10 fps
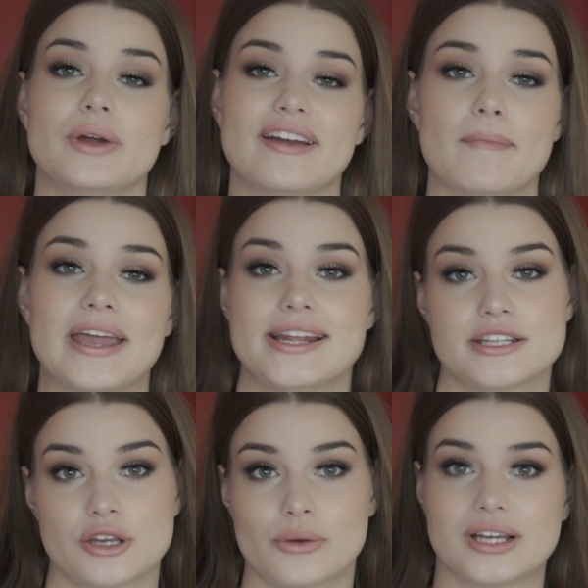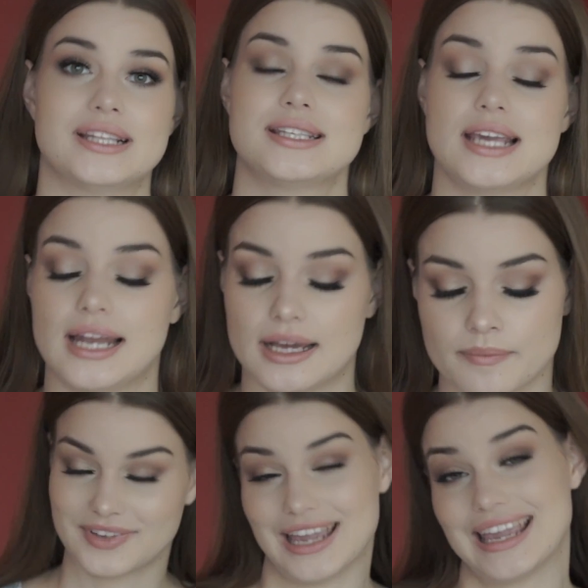we have made it to concealer.
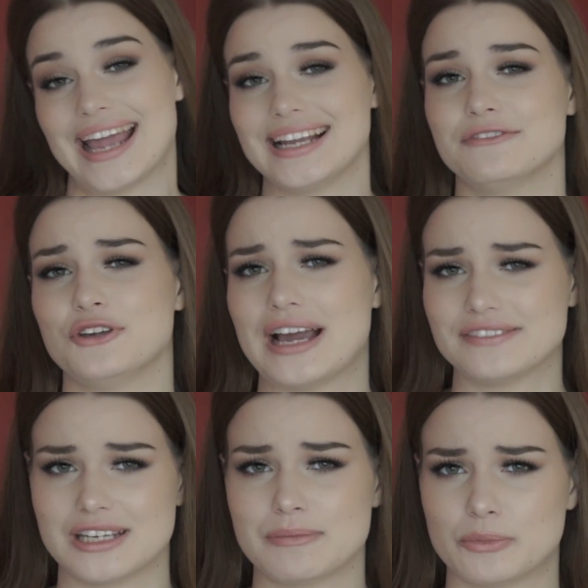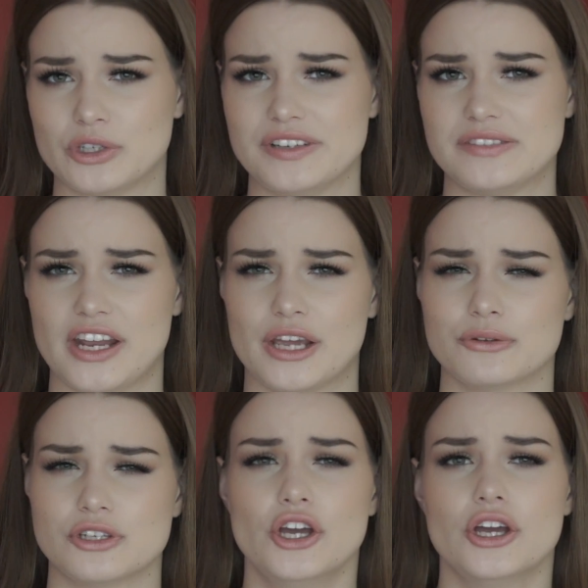Again, if you have seen my previous
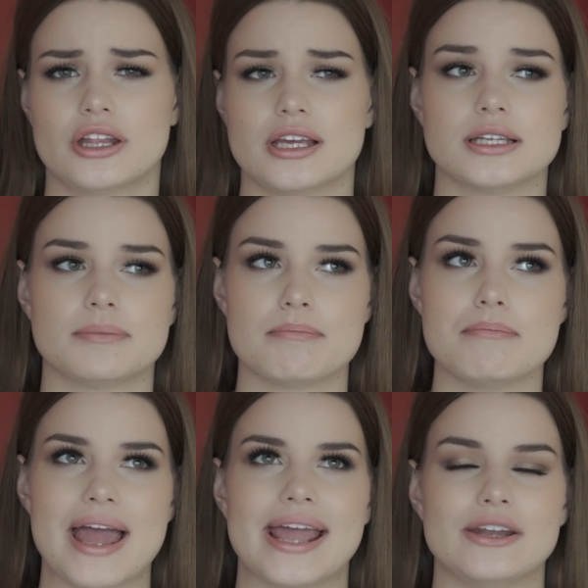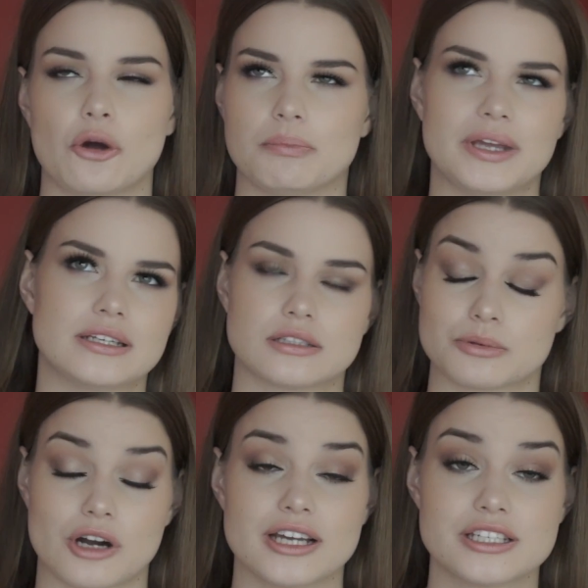videos, it may not be a
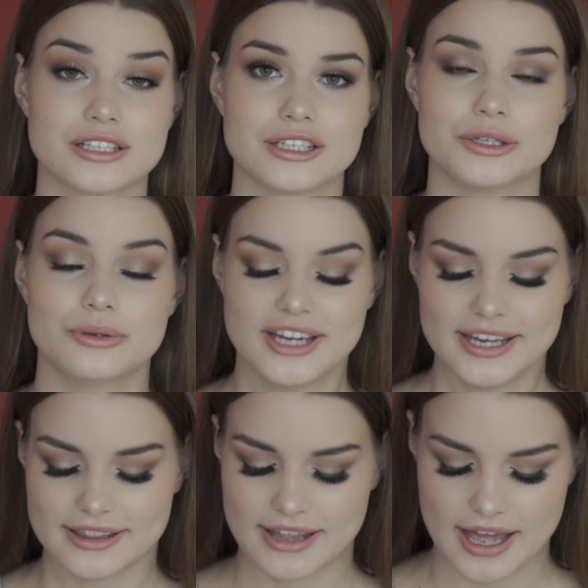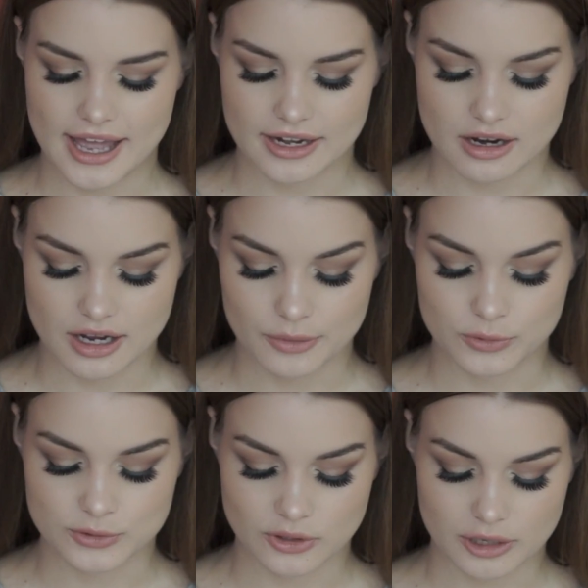surprise to you that I
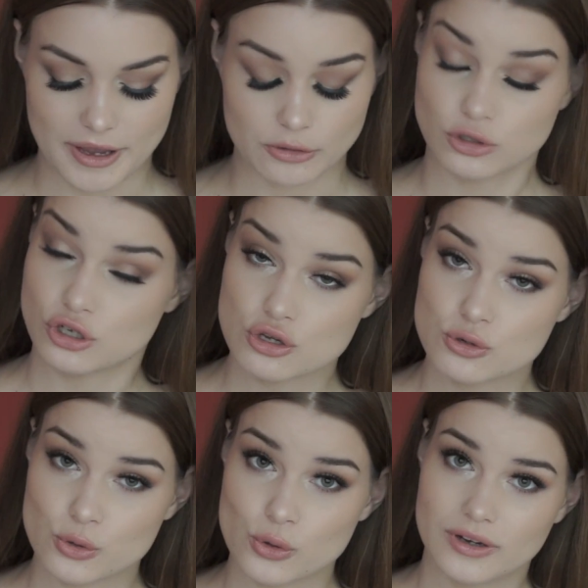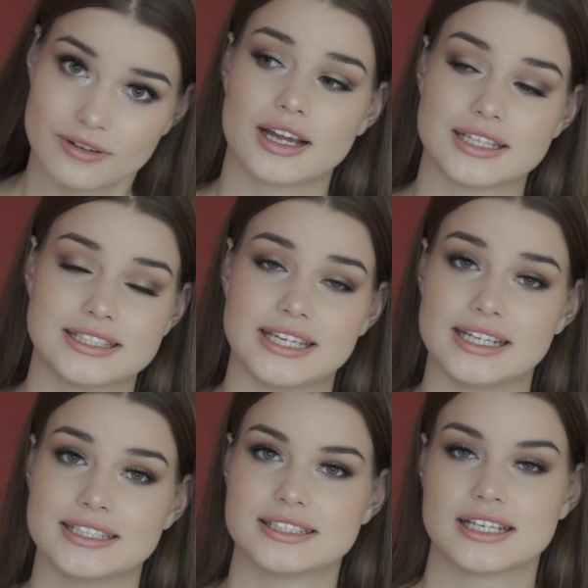will talk about 2
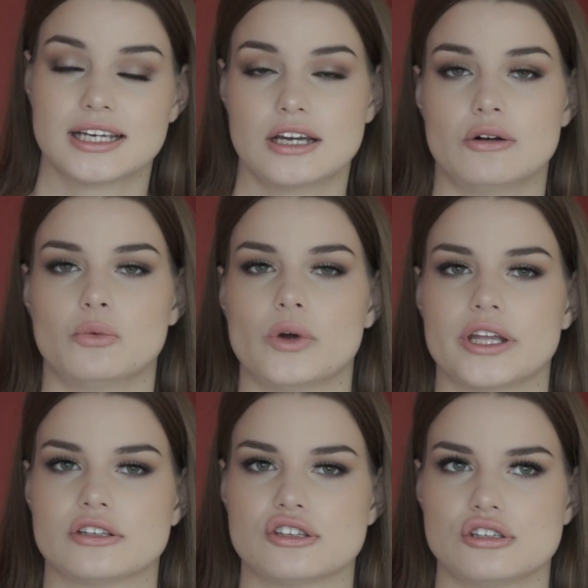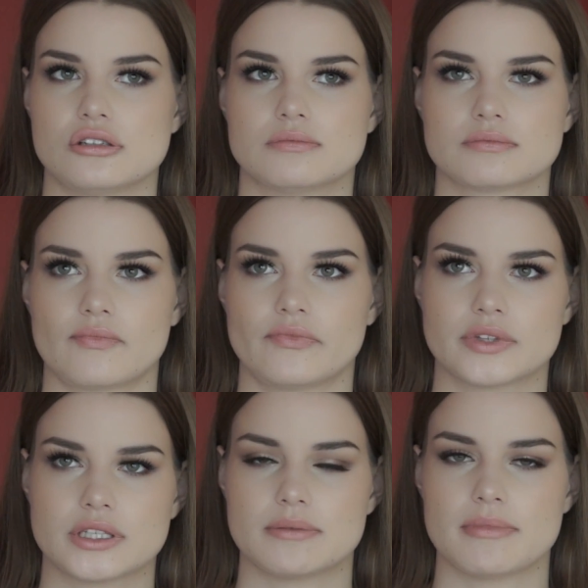concealers, which
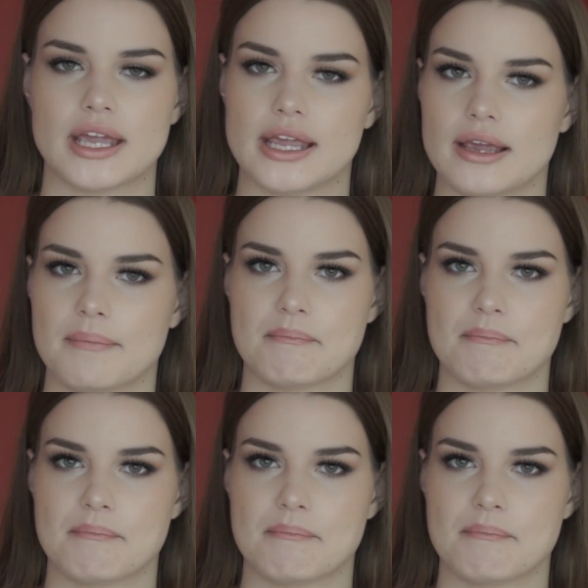to me